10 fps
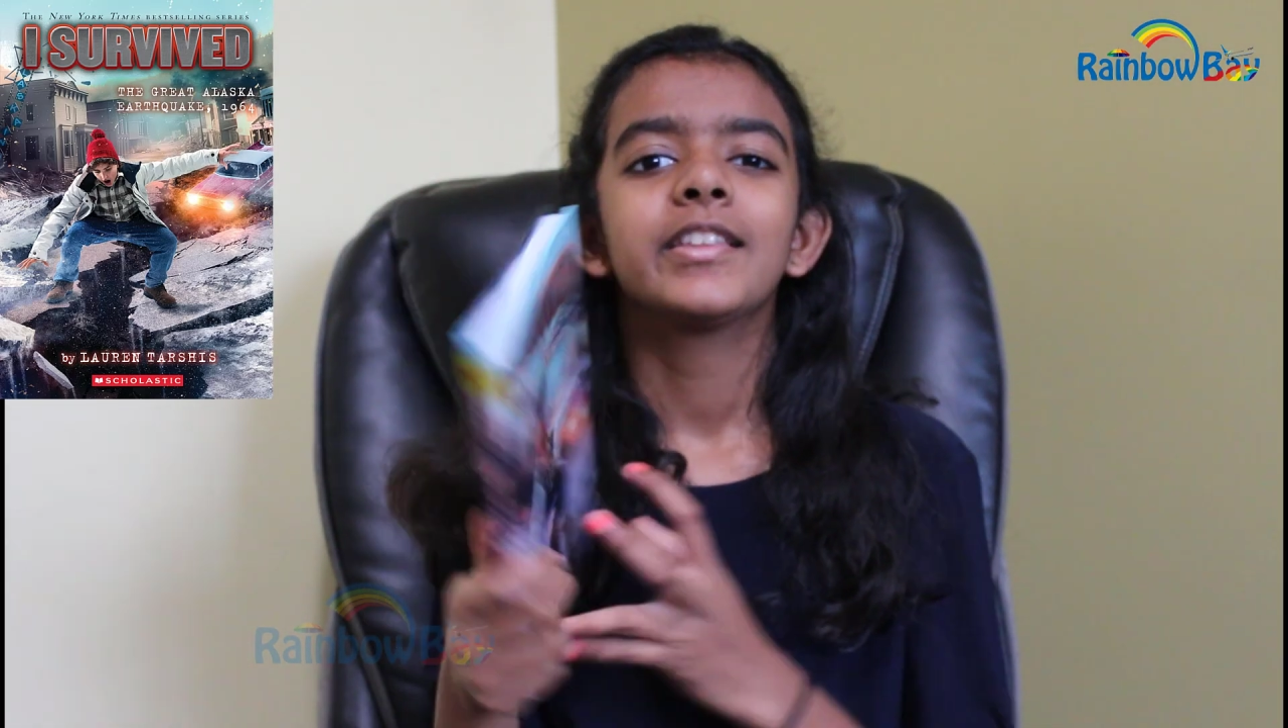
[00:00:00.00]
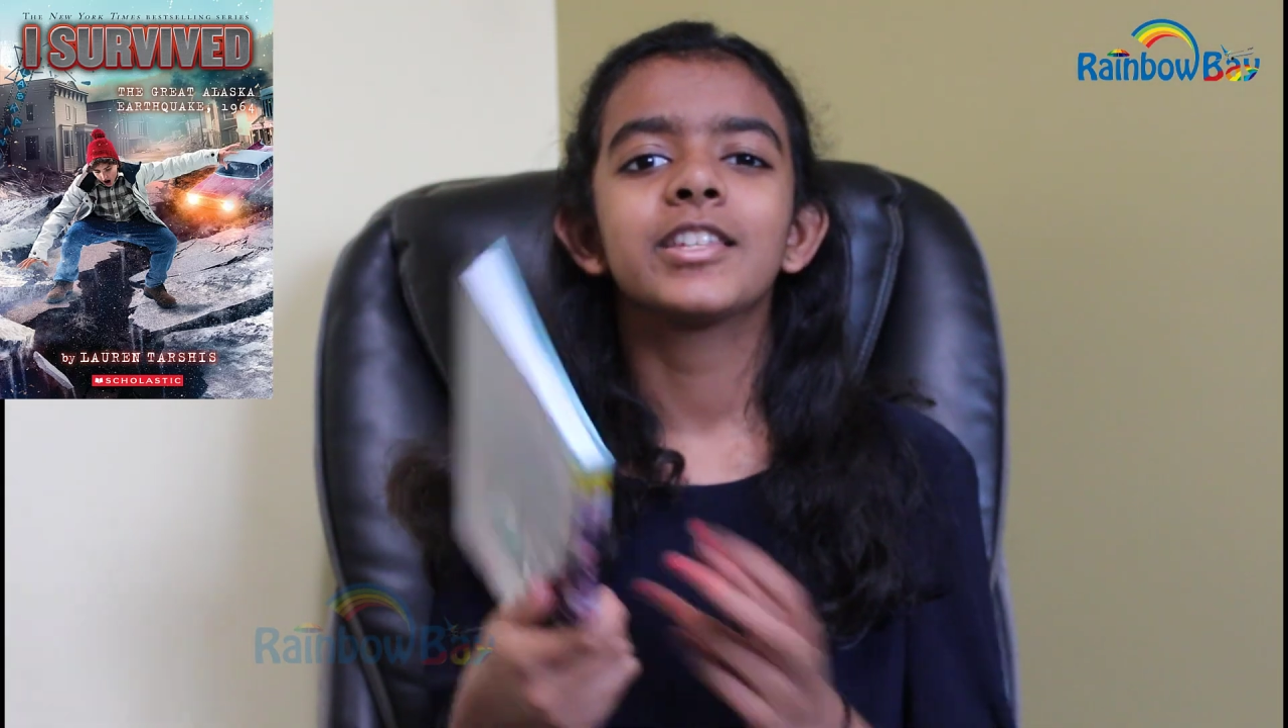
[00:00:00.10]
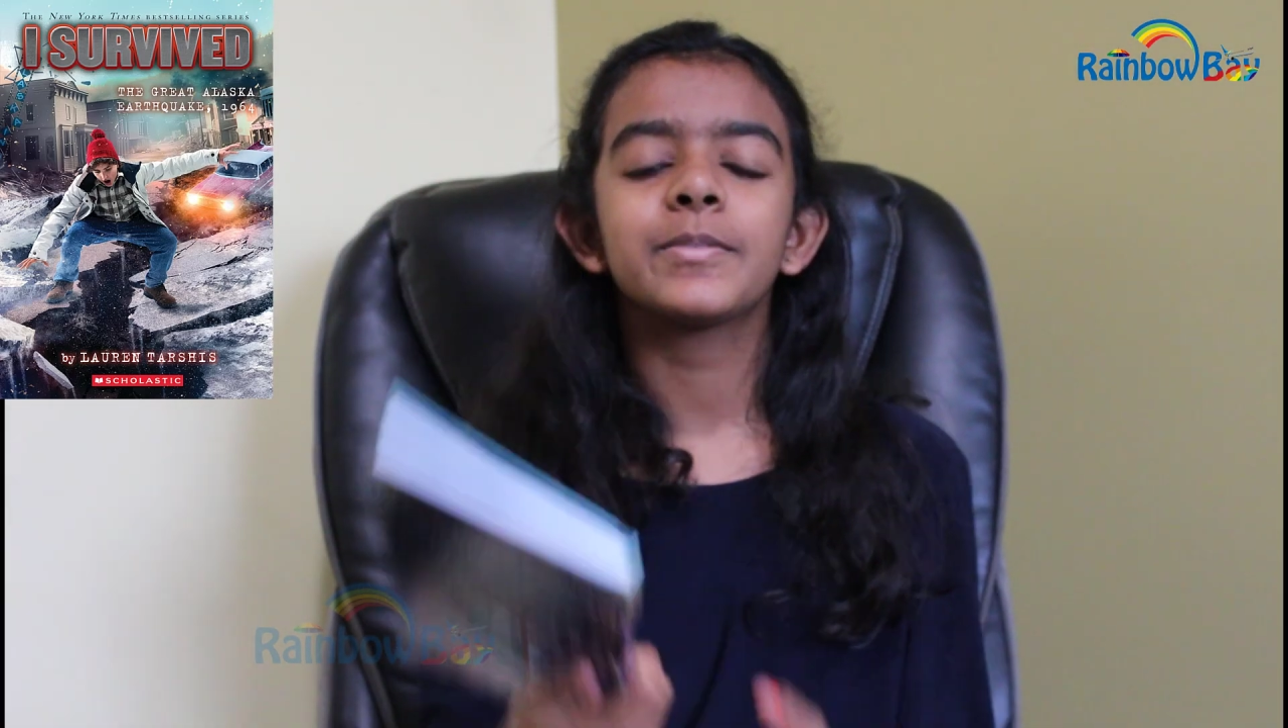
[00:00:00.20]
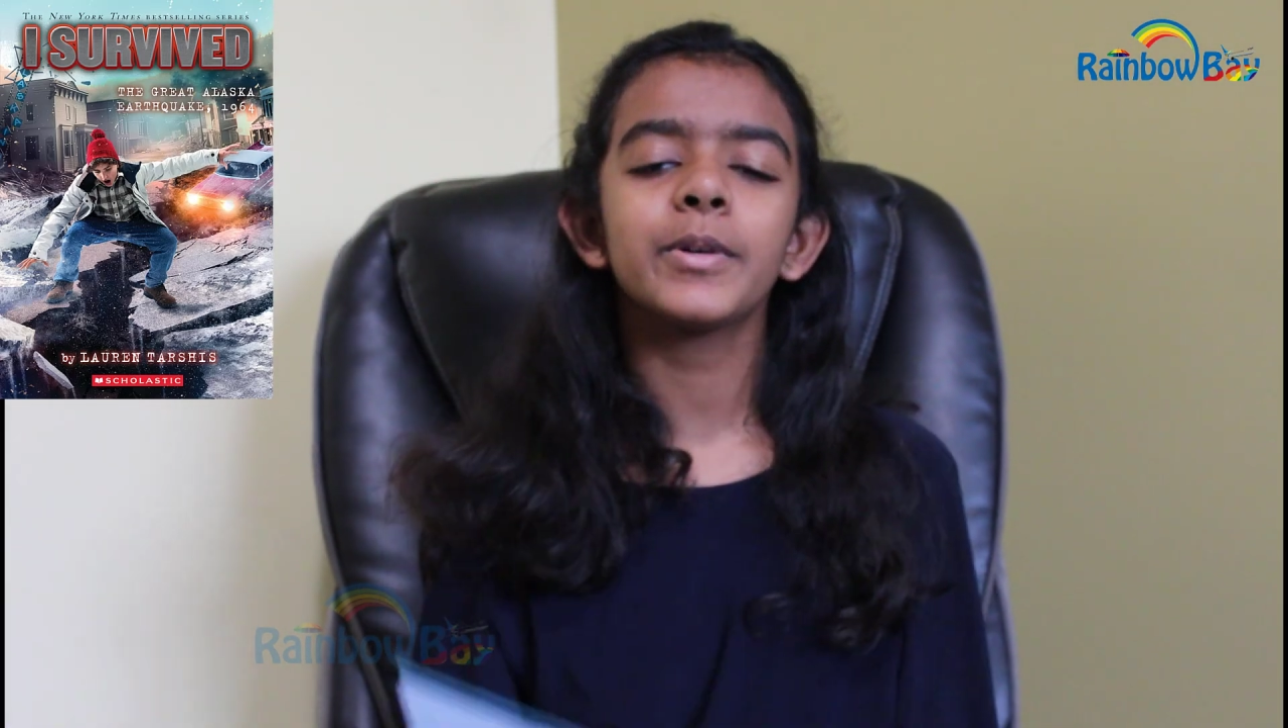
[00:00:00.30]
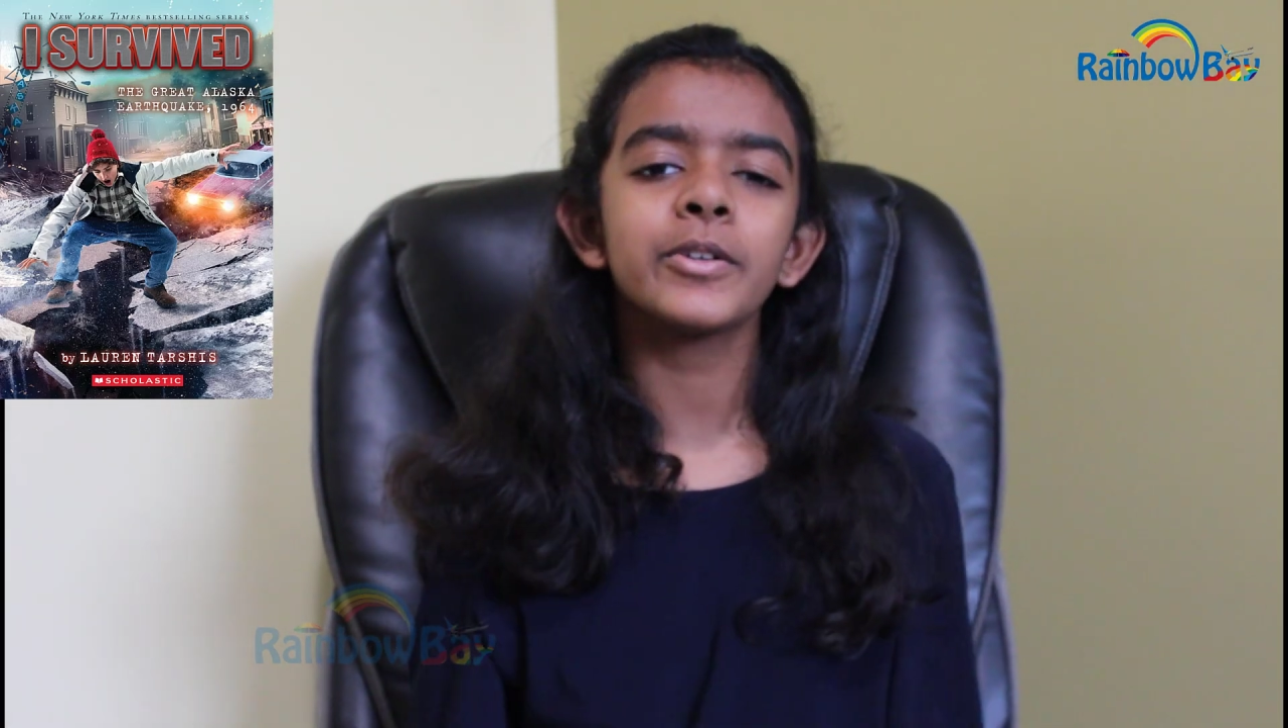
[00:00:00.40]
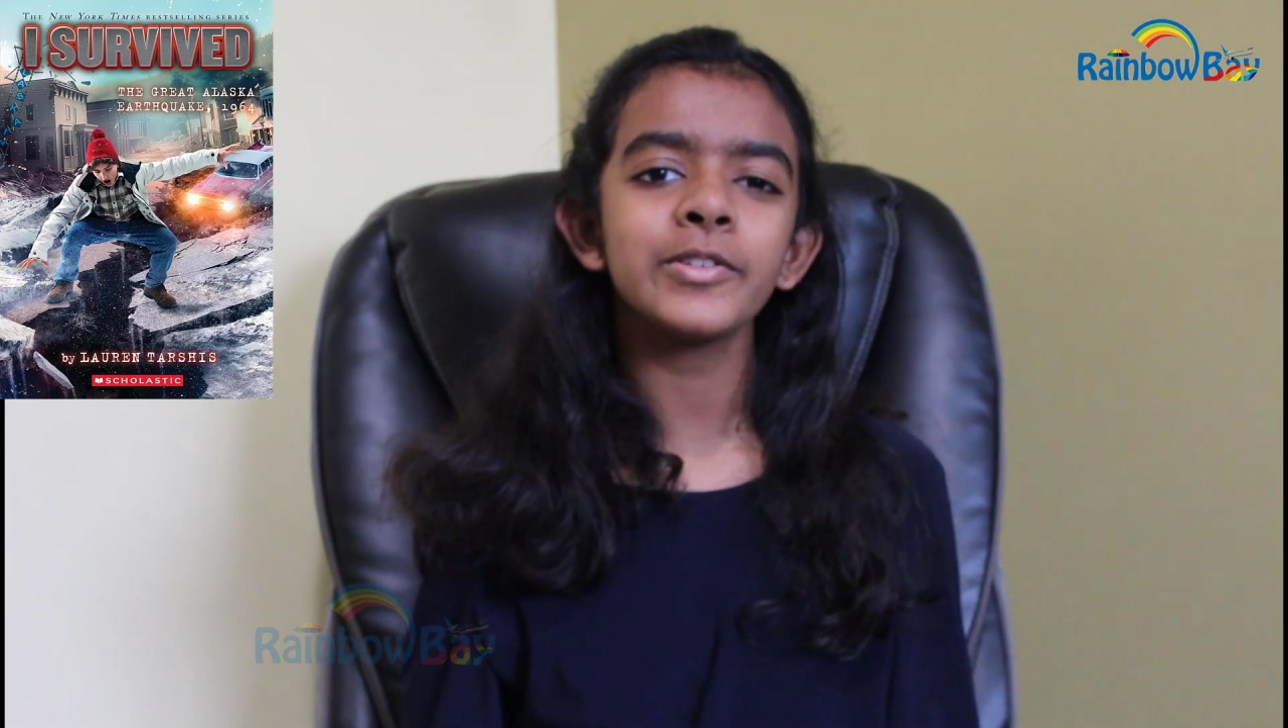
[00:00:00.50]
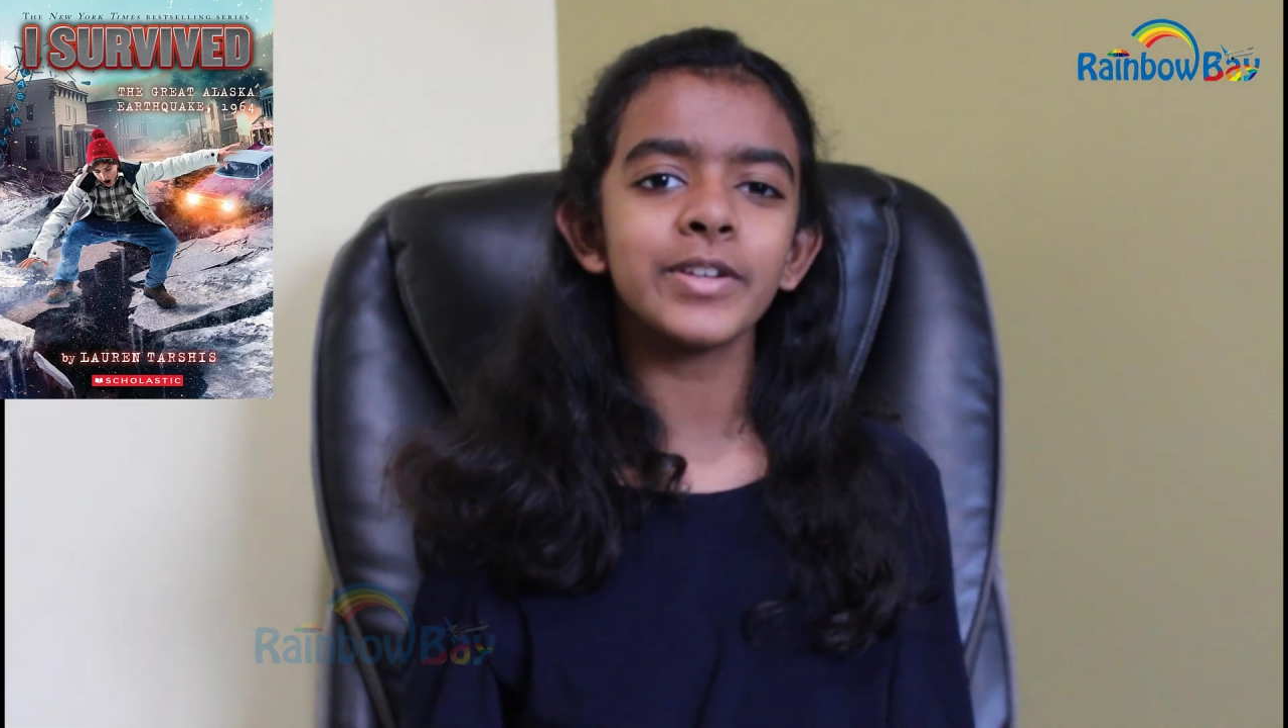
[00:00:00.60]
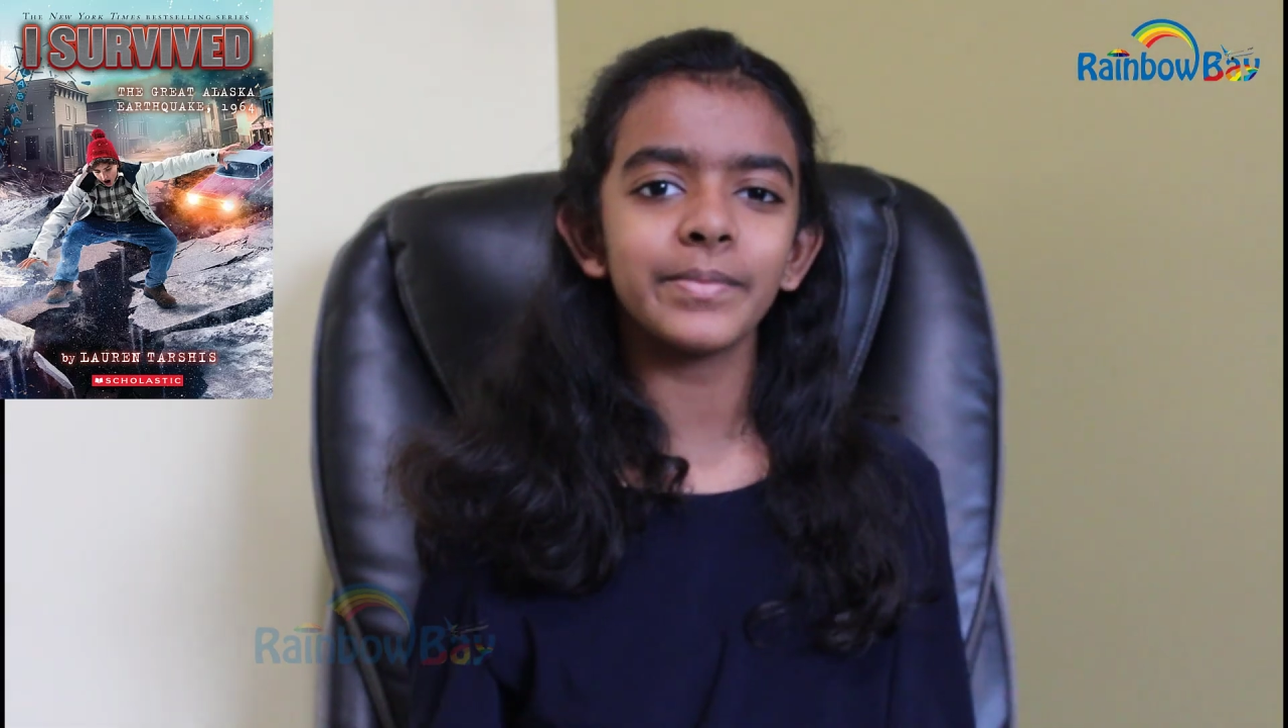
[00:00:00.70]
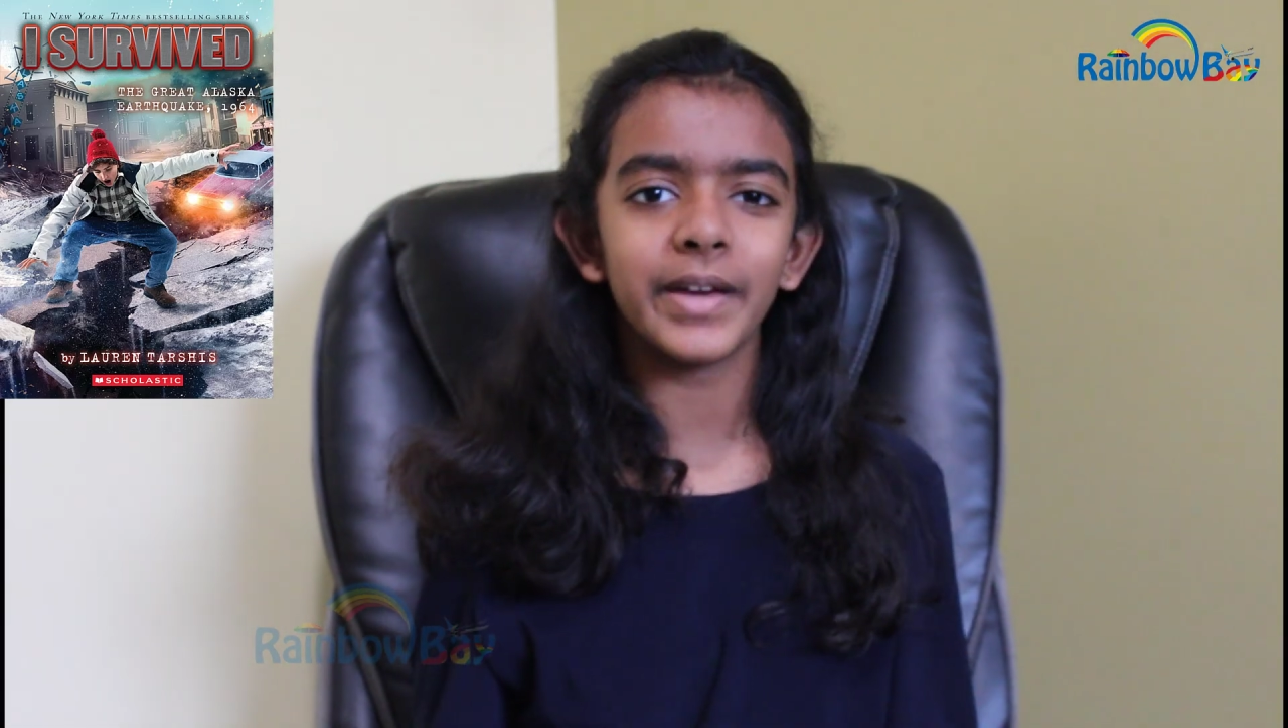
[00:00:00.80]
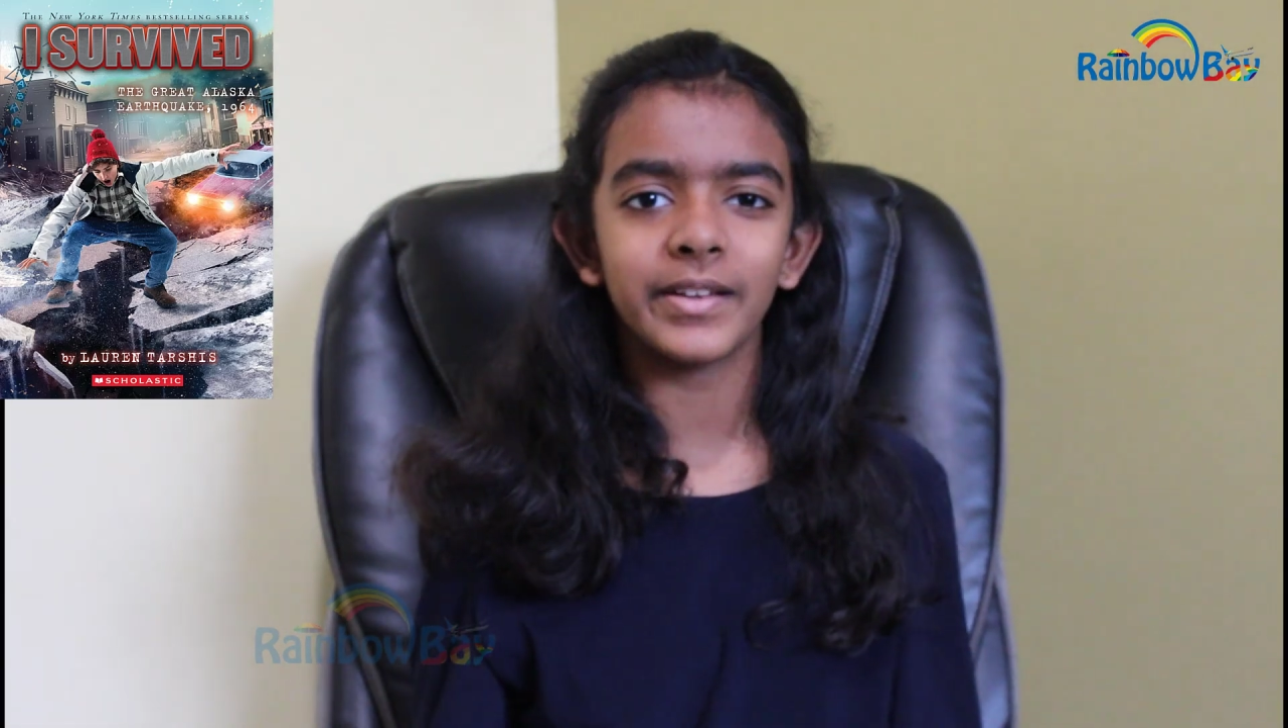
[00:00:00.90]
This book was
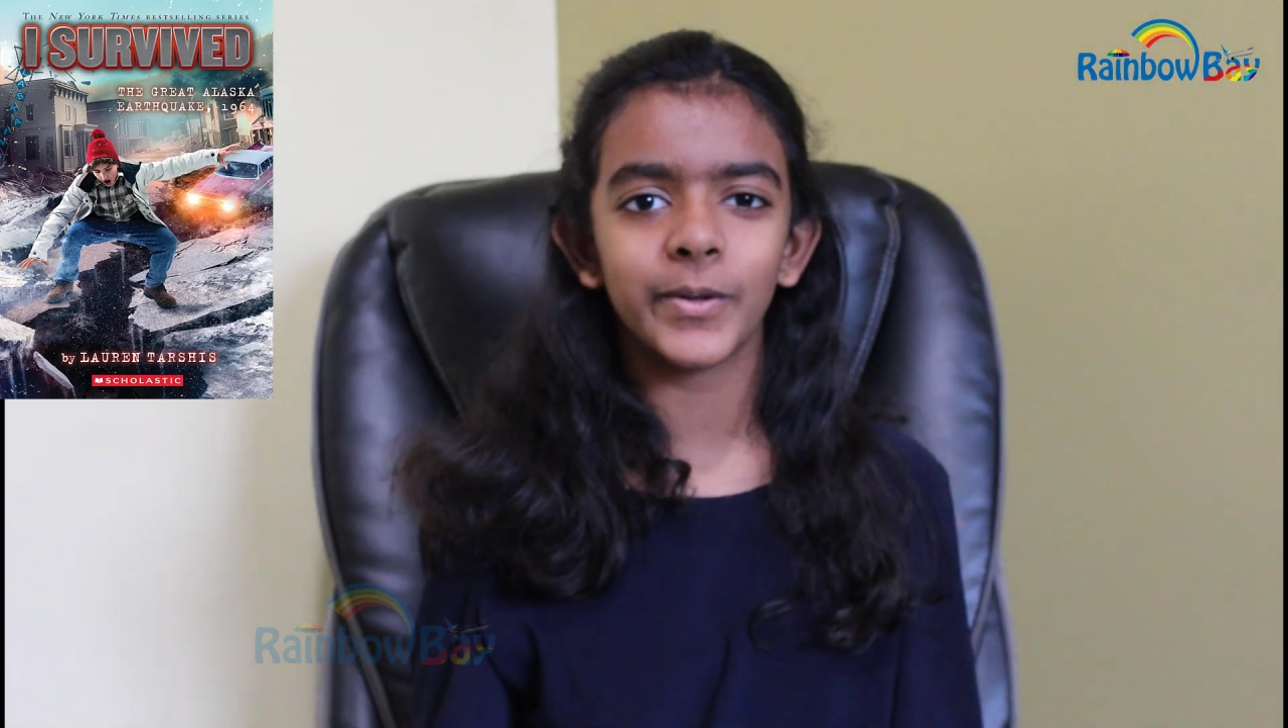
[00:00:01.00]
written by